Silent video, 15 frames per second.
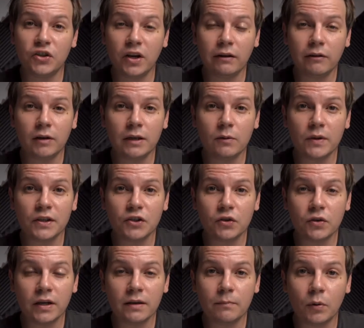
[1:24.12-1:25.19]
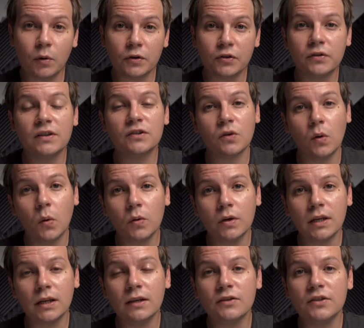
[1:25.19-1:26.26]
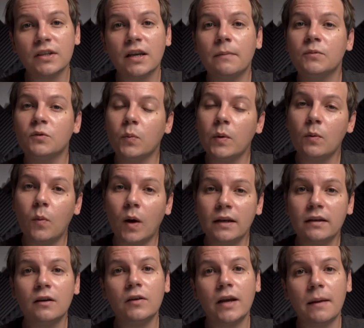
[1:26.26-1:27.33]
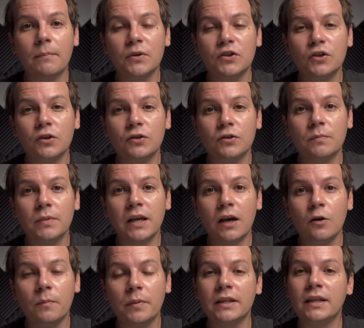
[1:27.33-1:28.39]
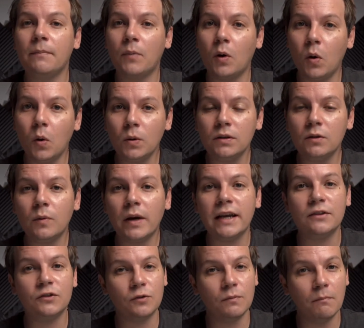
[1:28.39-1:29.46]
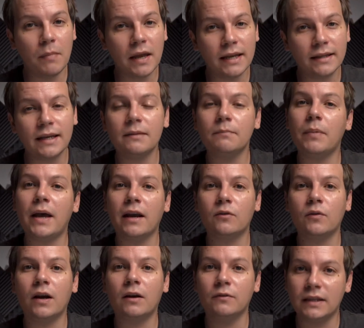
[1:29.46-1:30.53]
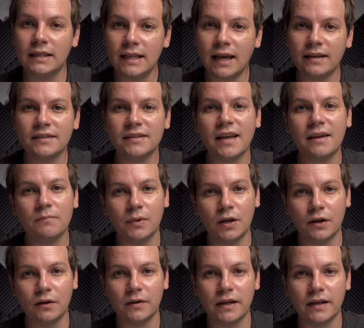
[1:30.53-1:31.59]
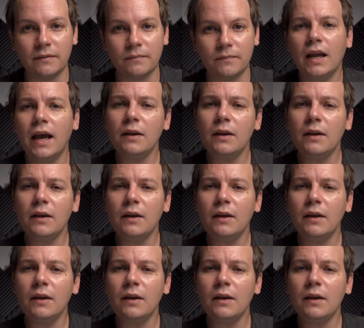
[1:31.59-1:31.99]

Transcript: generally when shooting portraits or close-ups, we want our aperture to be opened up all the way to make that background nice and blurry.